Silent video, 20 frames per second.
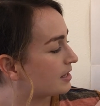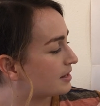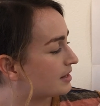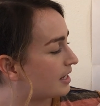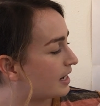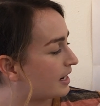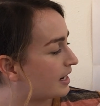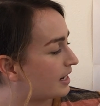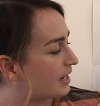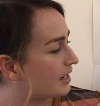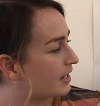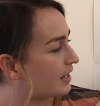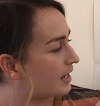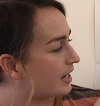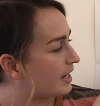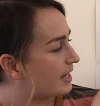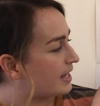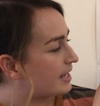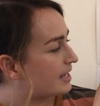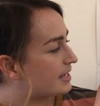There
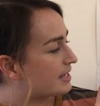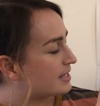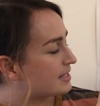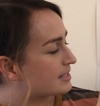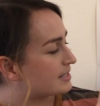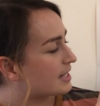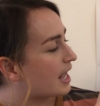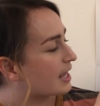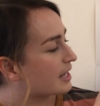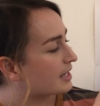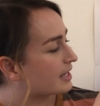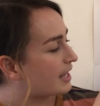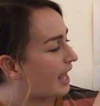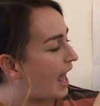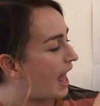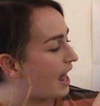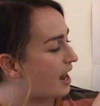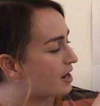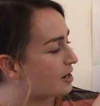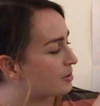is a
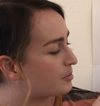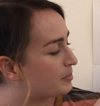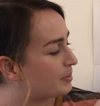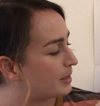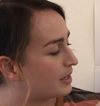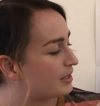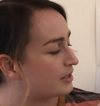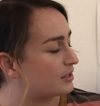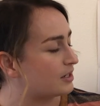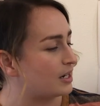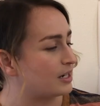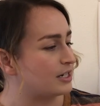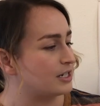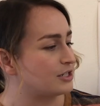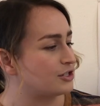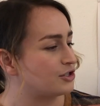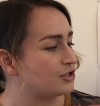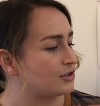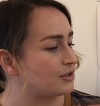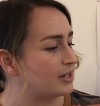caterpillar on a
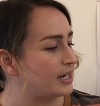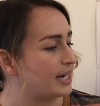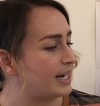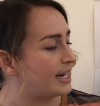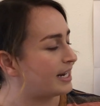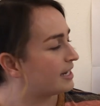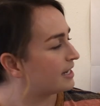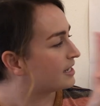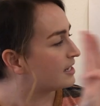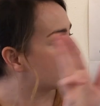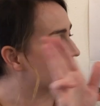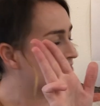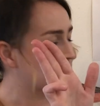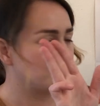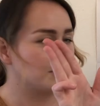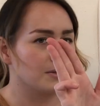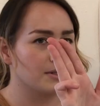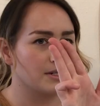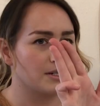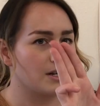tree,
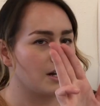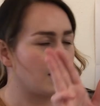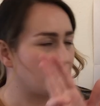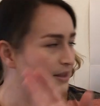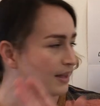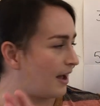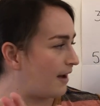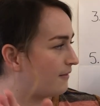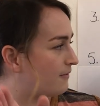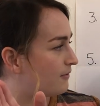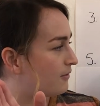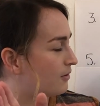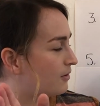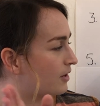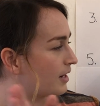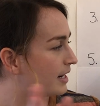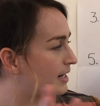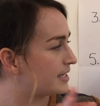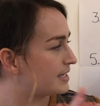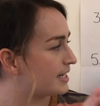so we'll call that
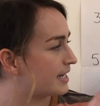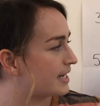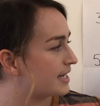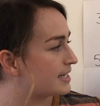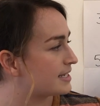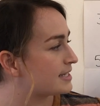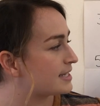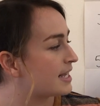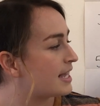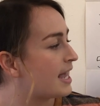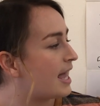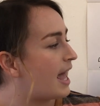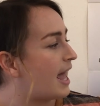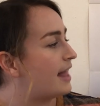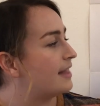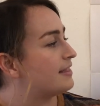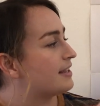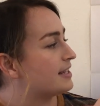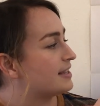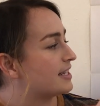4 ideas.
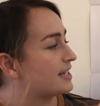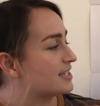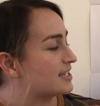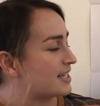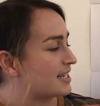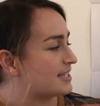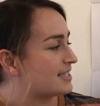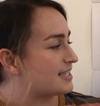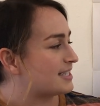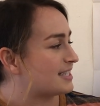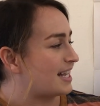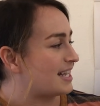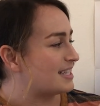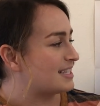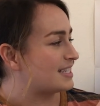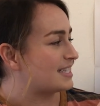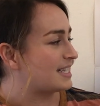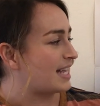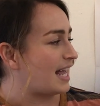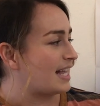And then there's a
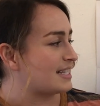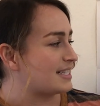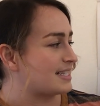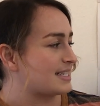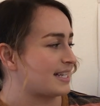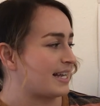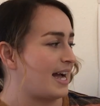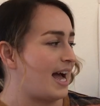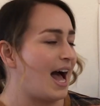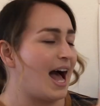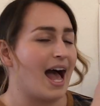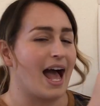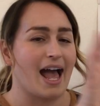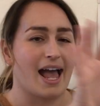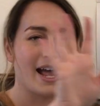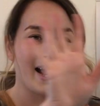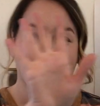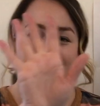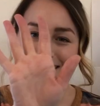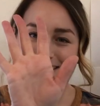sunset
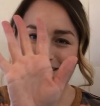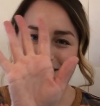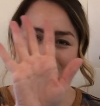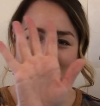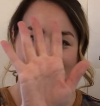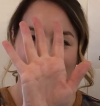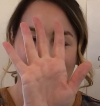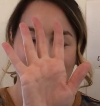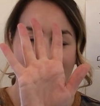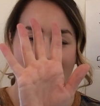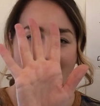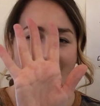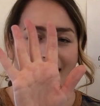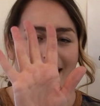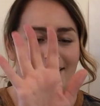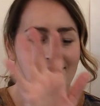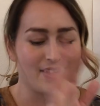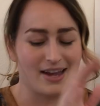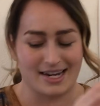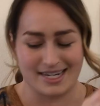sky, so
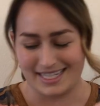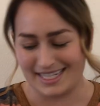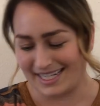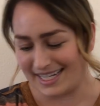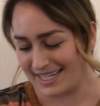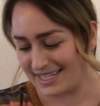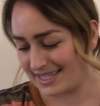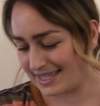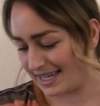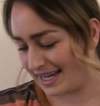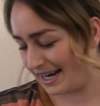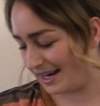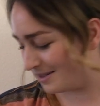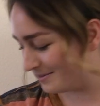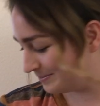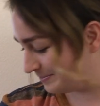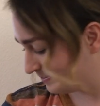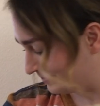5 ideas there.